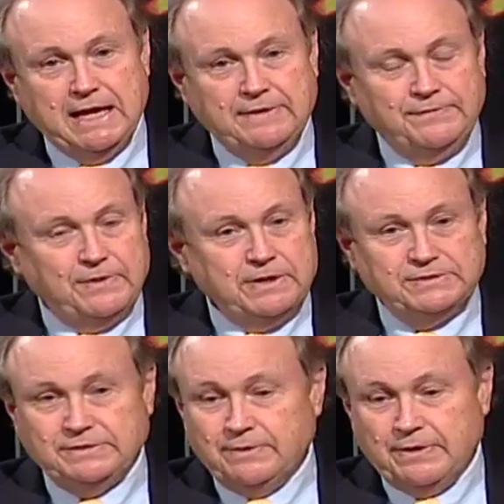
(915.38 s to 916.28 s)
And very
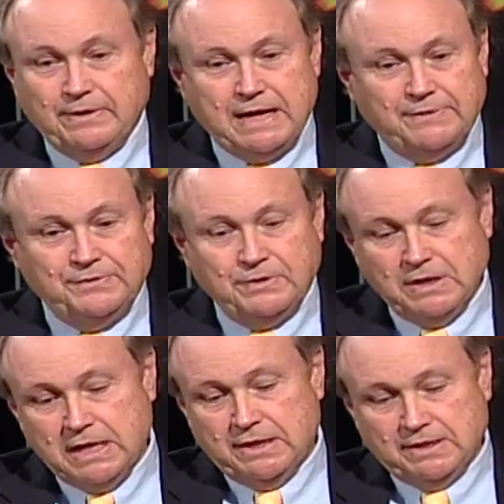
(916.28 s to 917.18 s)
soon thereafter,
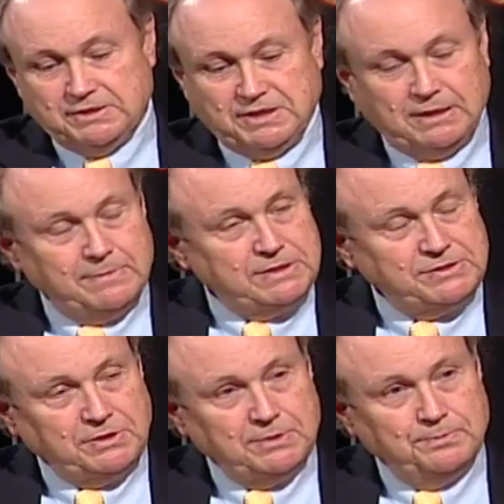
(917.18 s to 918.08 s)
the settlement
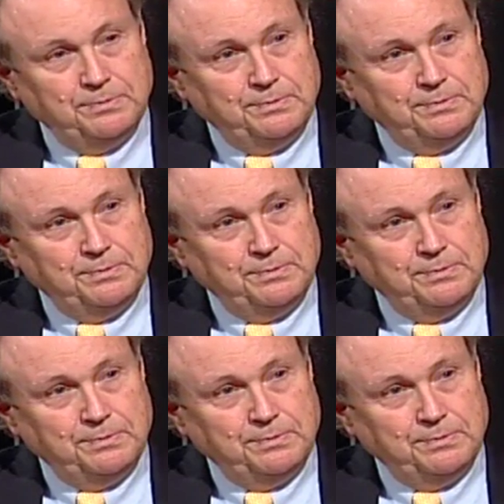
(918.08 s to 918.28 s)
started